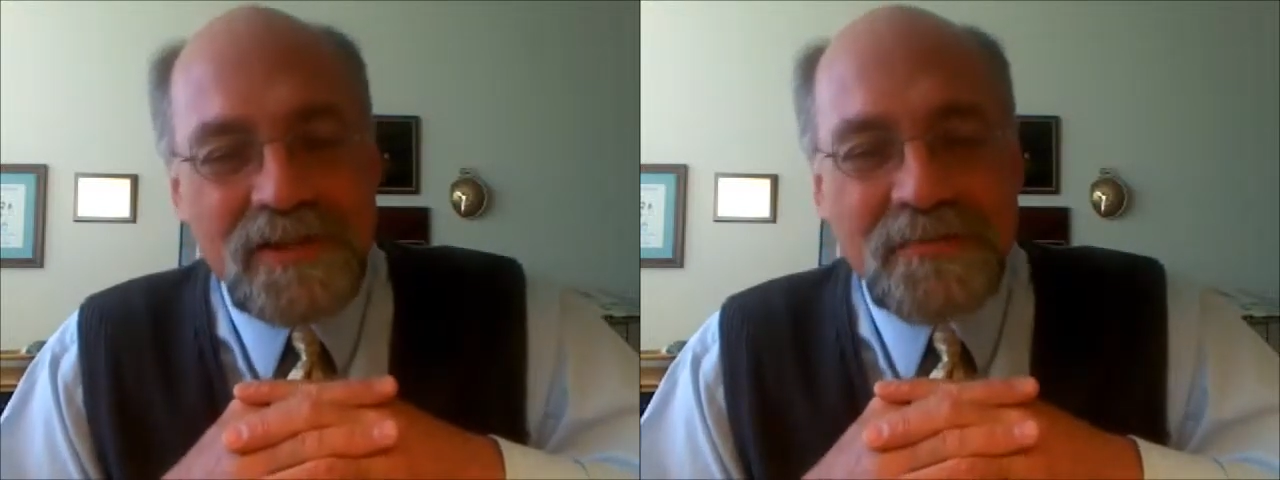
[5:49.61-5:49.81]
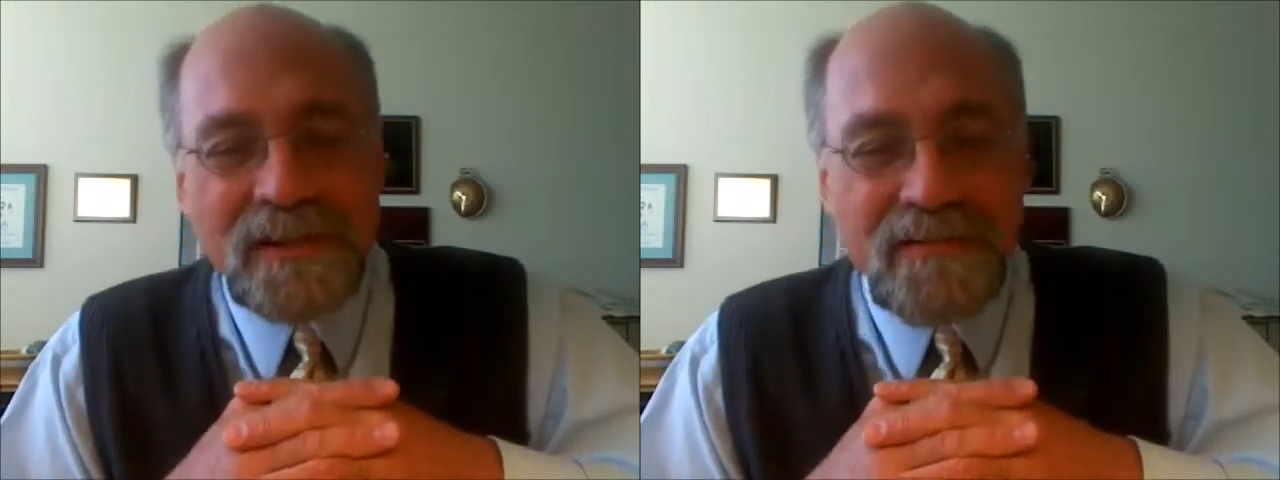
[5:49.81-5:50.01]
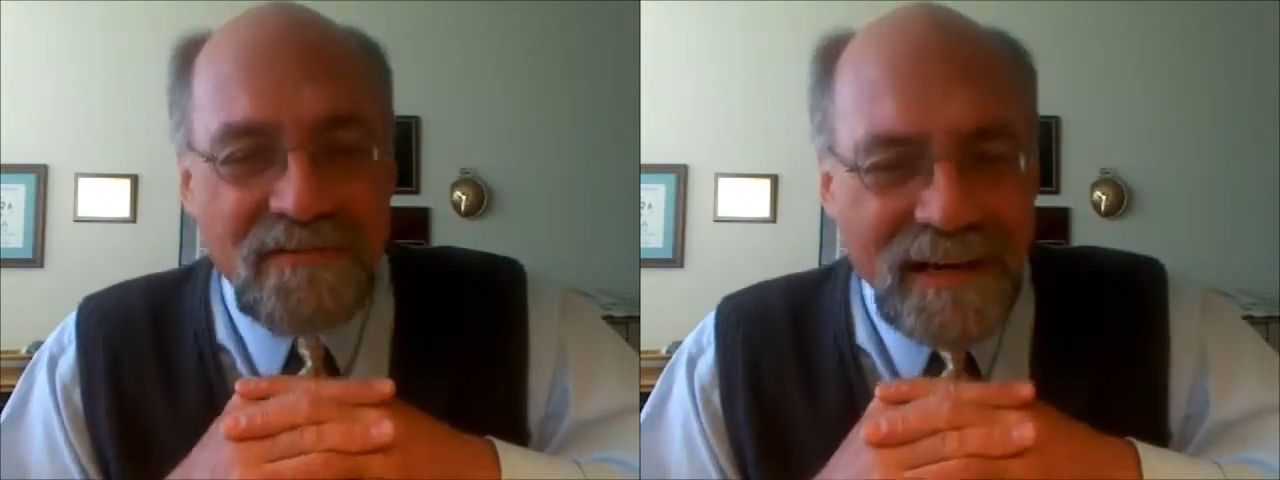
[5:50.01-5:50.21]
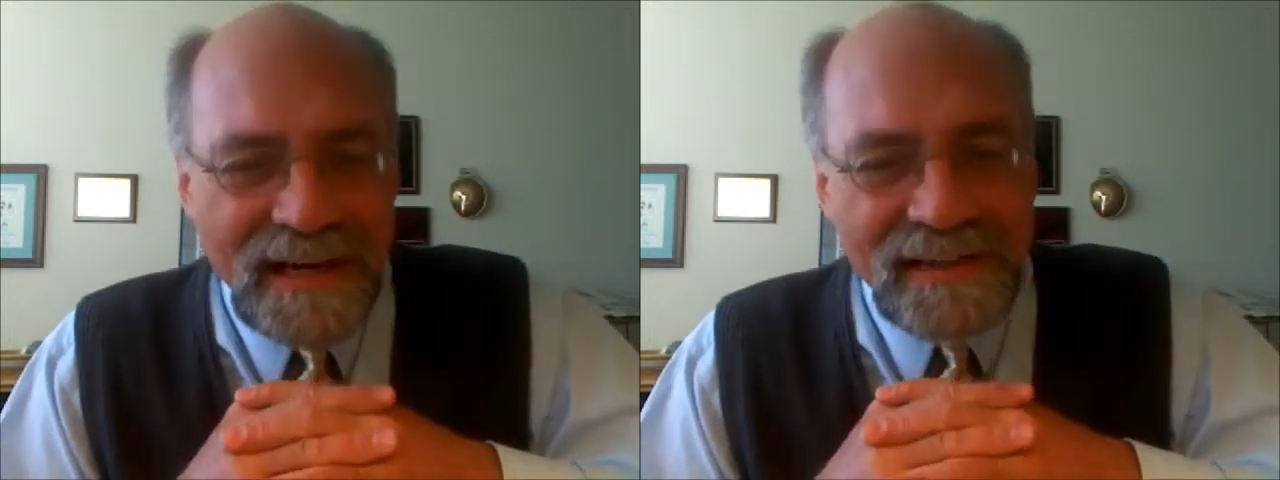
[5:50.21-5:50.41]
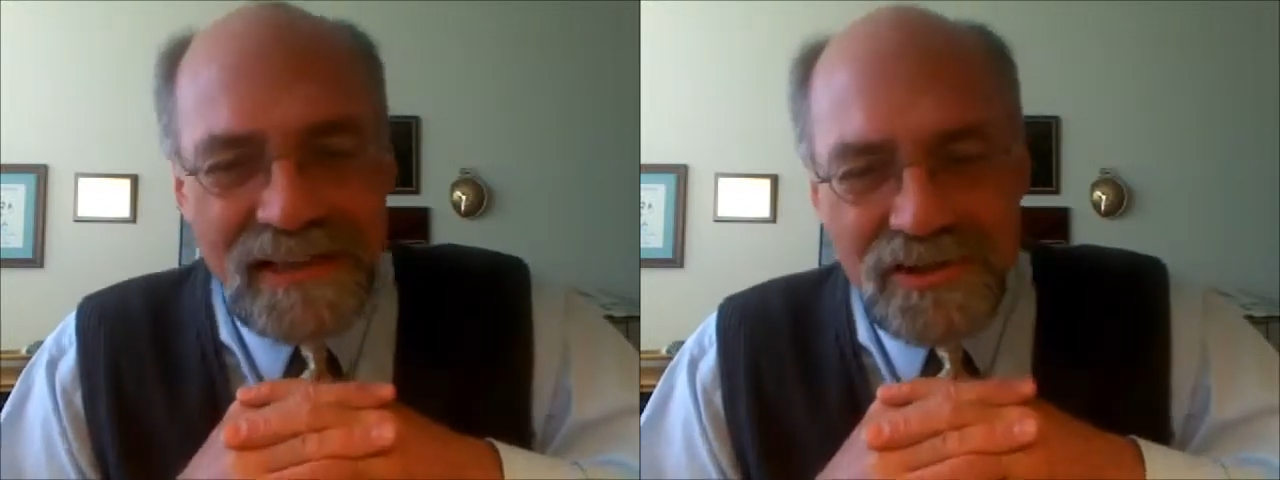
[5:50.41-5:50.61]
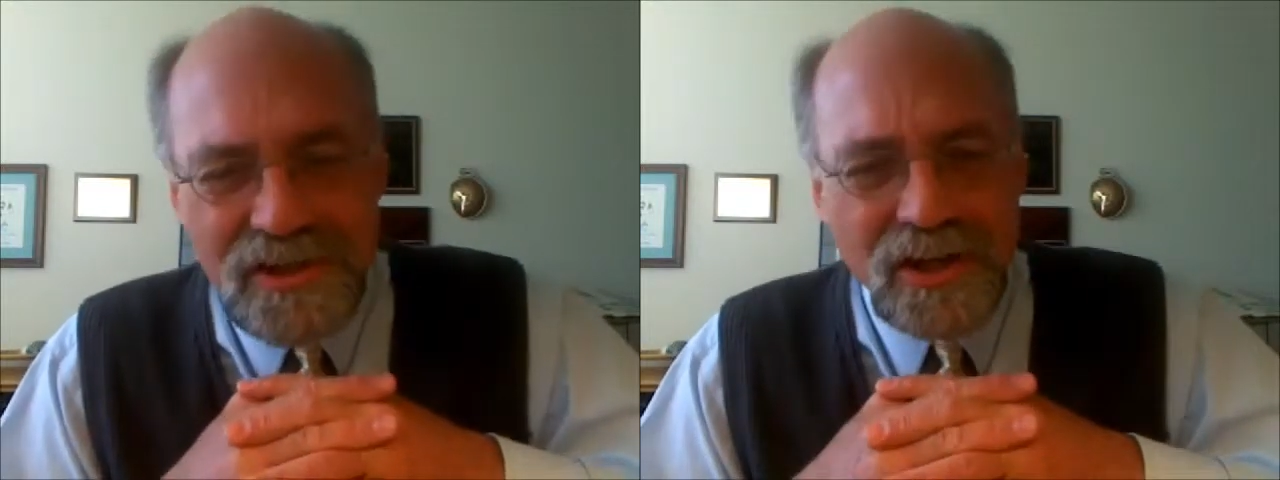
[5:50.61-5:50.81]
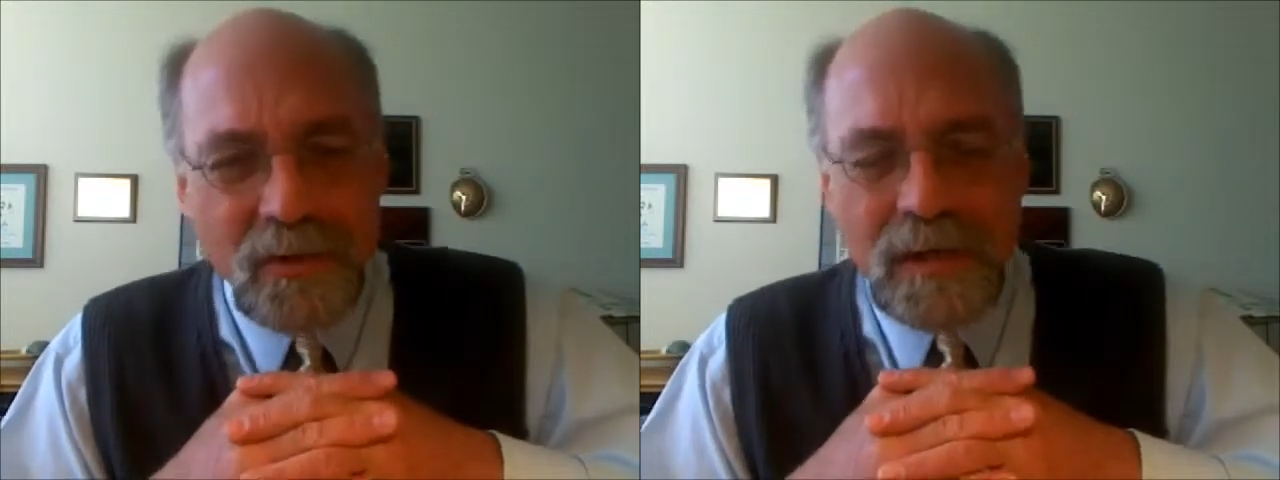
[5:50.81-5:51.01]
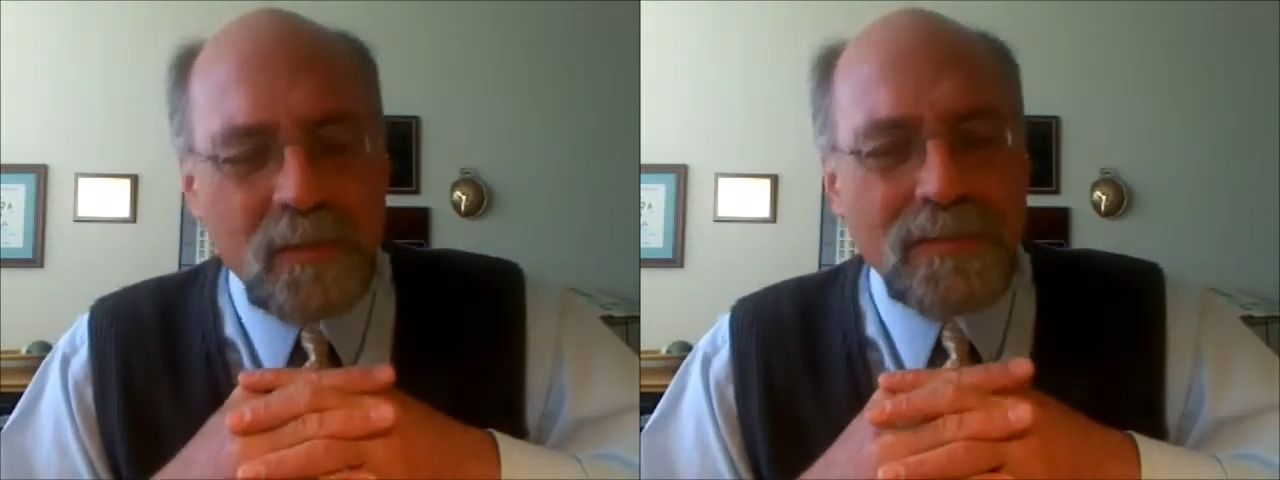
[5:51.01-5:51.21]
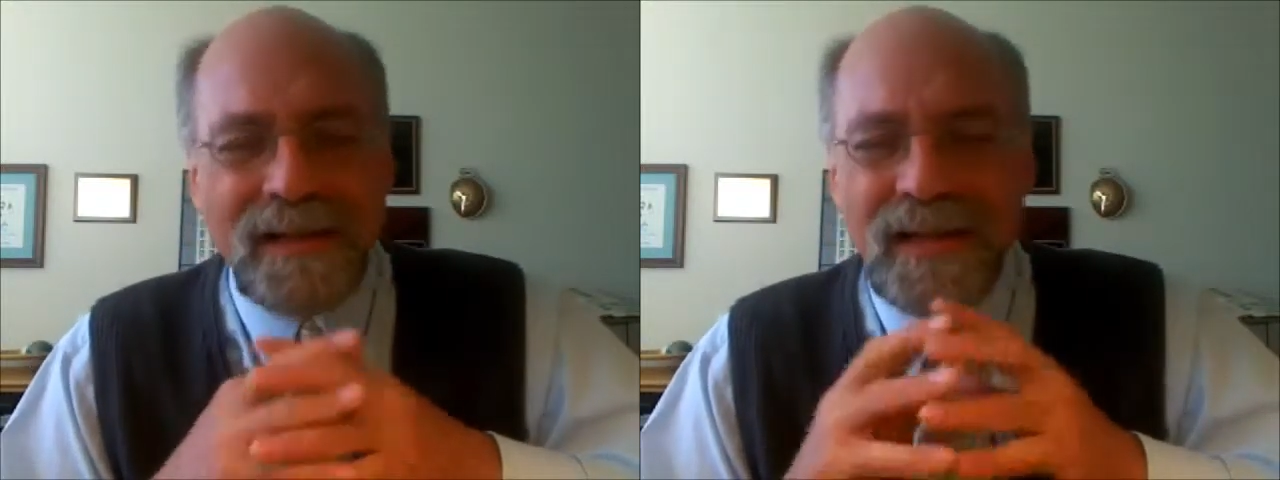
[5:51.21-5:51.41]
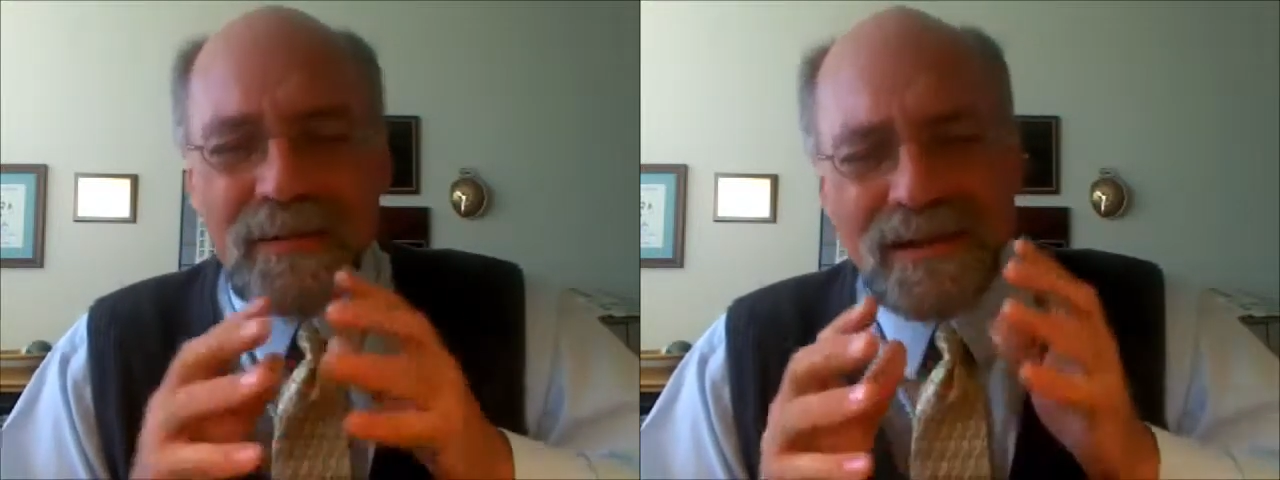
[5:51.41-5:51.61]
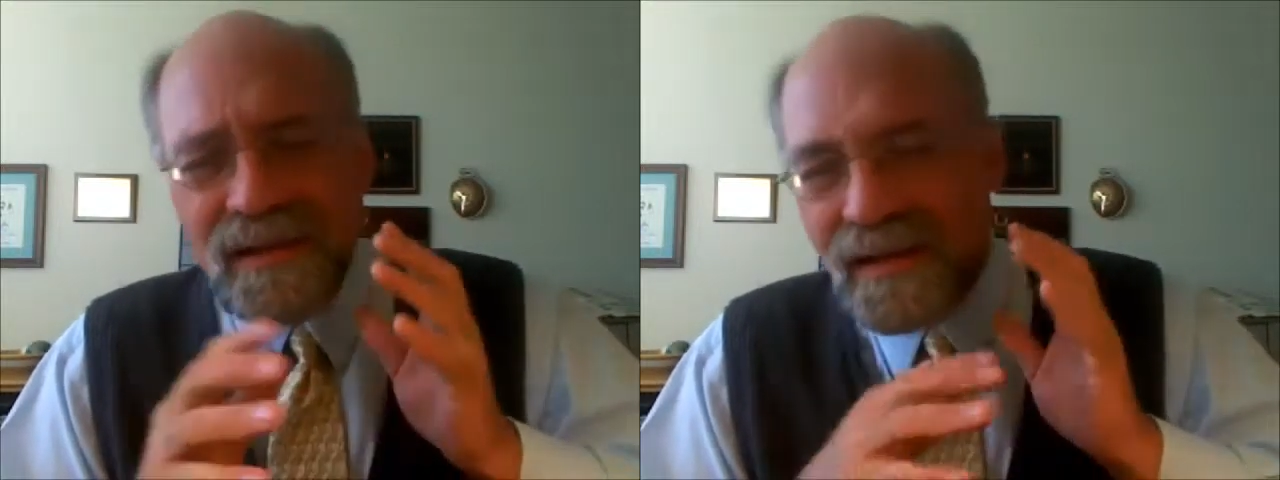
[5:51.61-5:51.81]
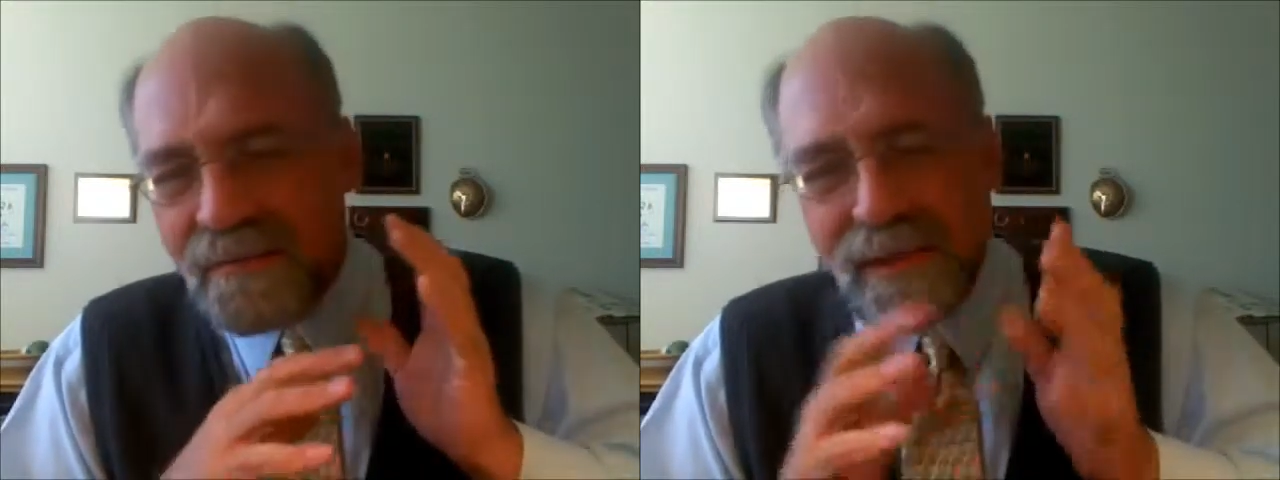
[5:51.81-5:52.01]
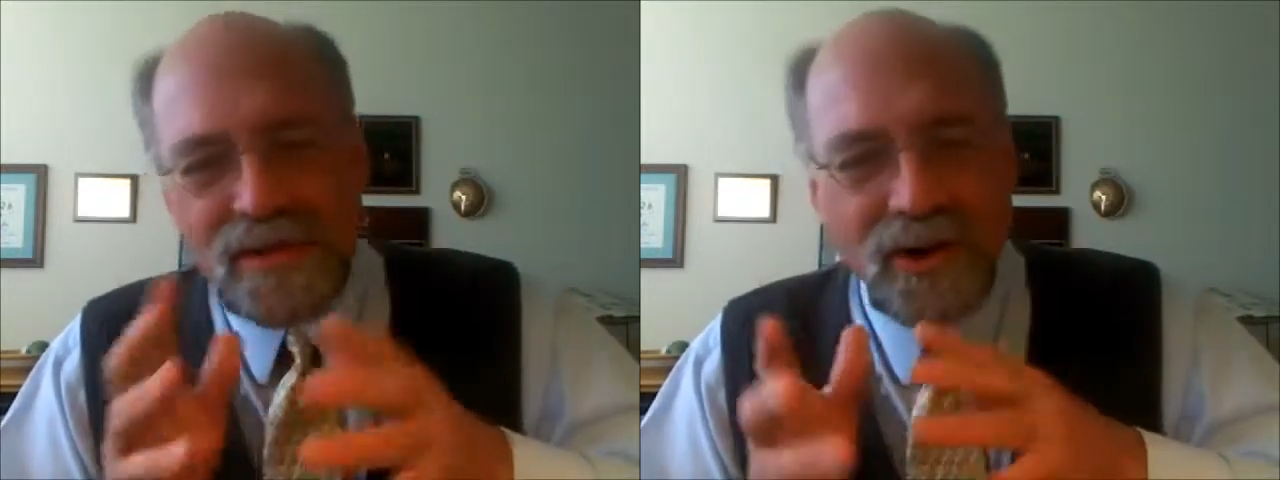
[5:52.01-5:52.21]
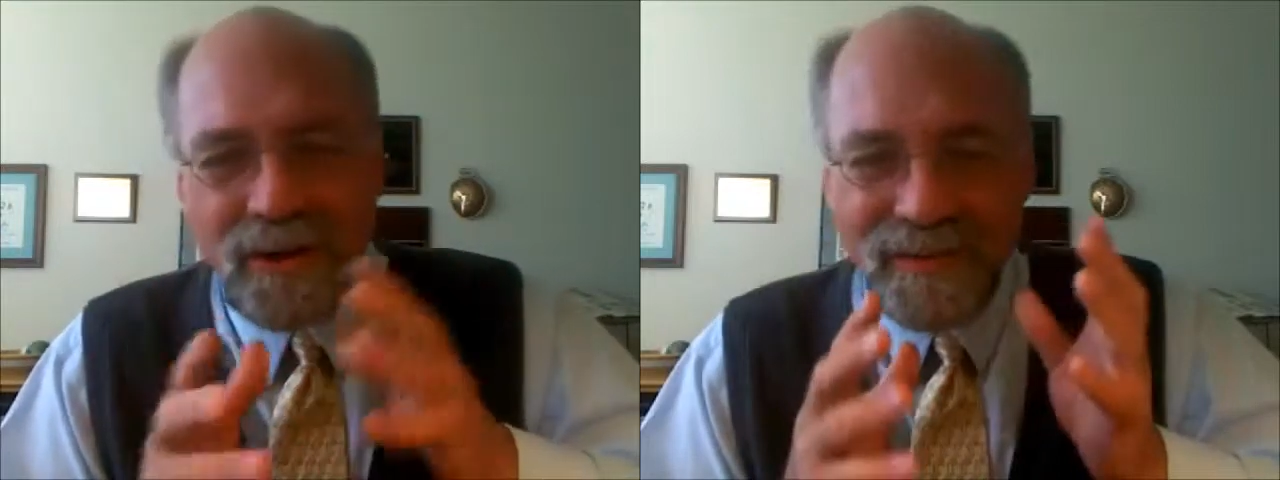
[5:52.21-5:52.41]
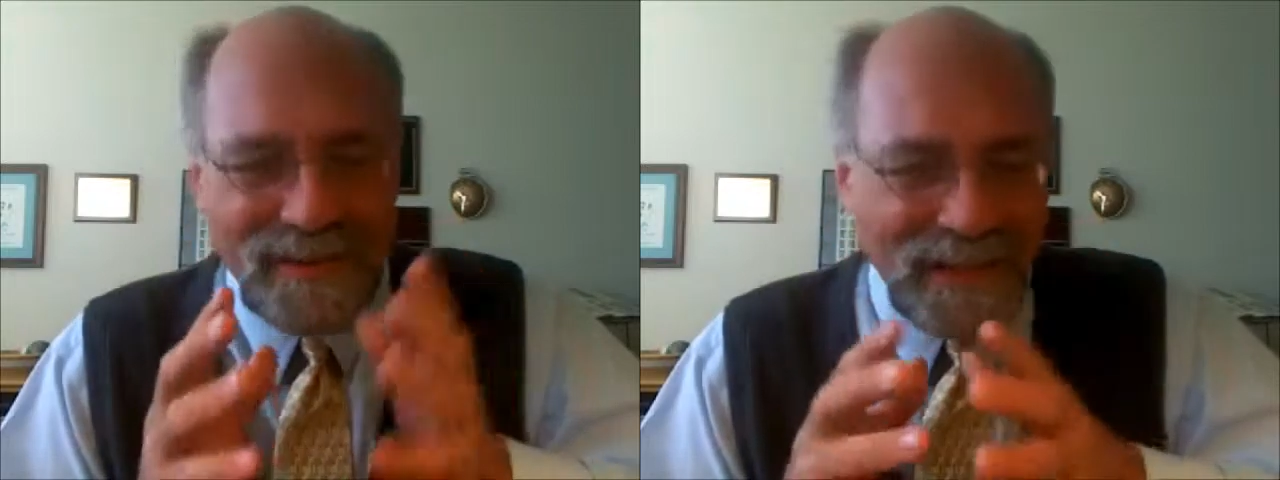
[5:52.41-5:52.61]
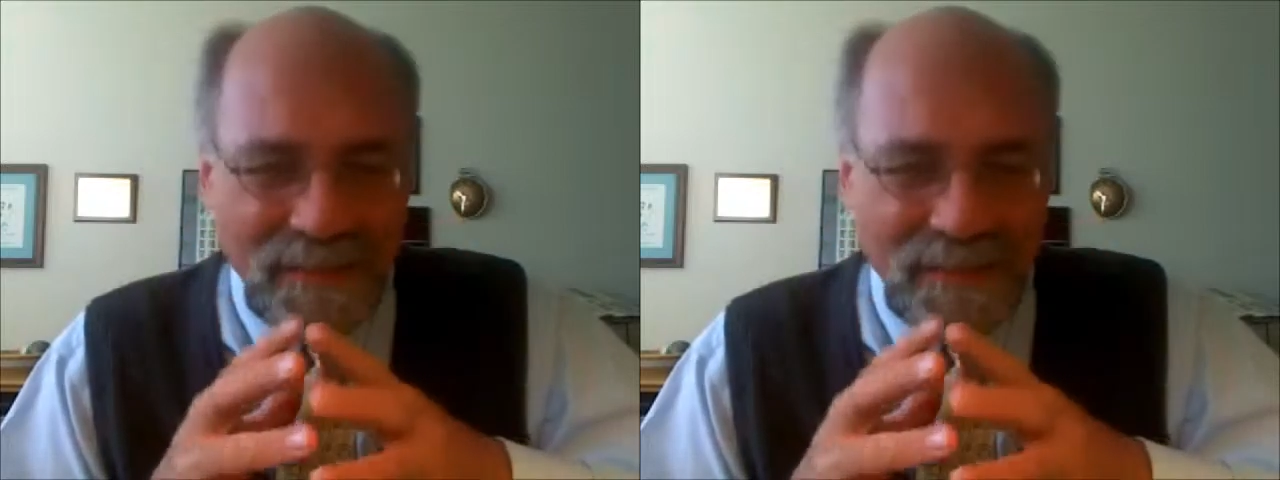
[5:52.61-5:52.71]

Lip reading: but the fact is, we play with the numbers all the time.